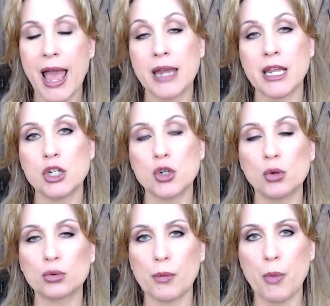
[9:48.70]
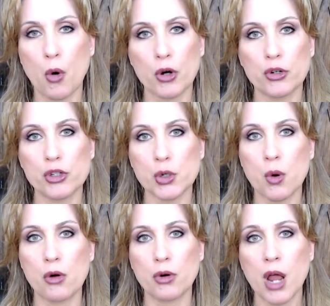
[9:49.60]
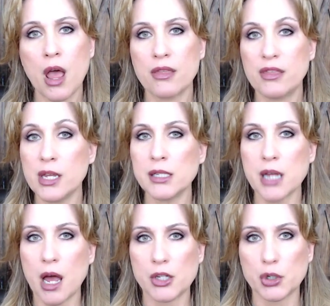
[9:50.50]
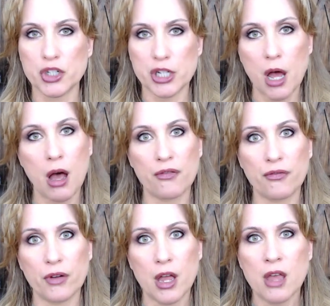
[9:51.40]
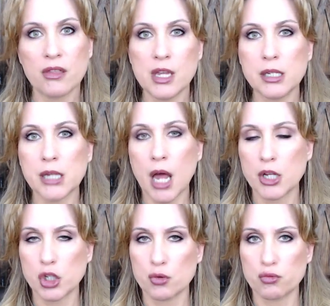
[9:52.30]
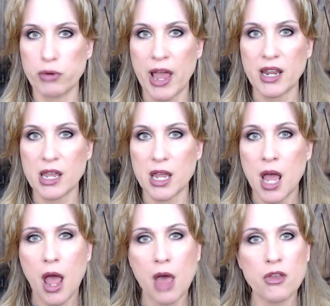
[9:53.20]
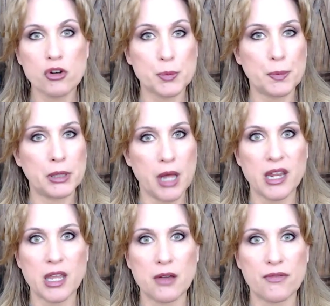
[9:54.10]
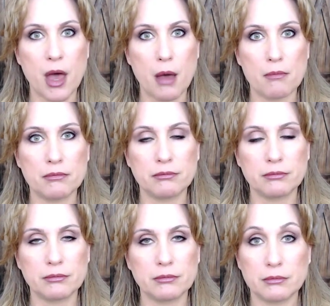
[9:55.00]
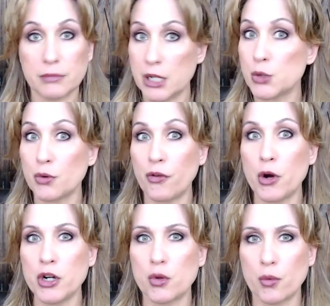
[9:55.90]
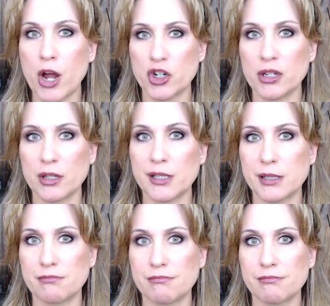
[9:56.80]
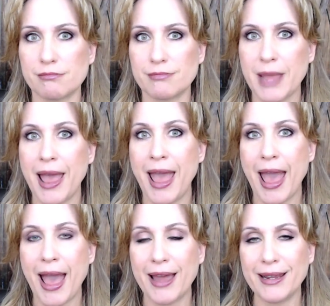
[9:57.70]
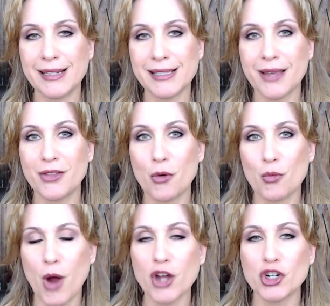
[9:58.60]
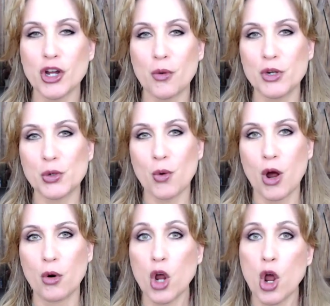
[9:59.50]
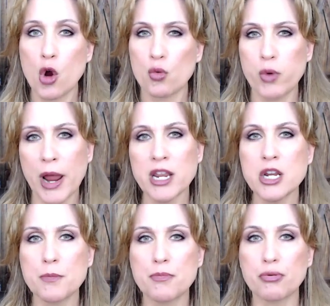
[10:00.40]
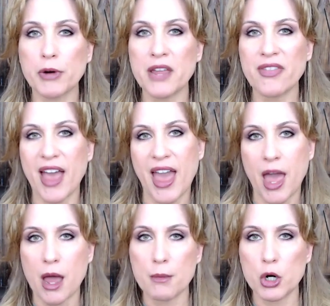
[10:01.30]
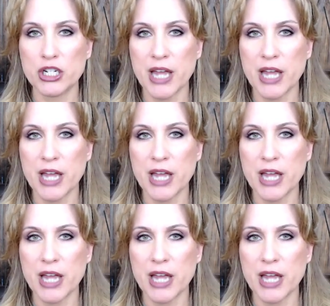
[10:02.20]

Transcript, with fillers: and he told reporters, "quote These guys are tough. These guys are ready, and there's plenty of them." He's referring to the Russians, and he said that Russia was quote ready to bring the hammer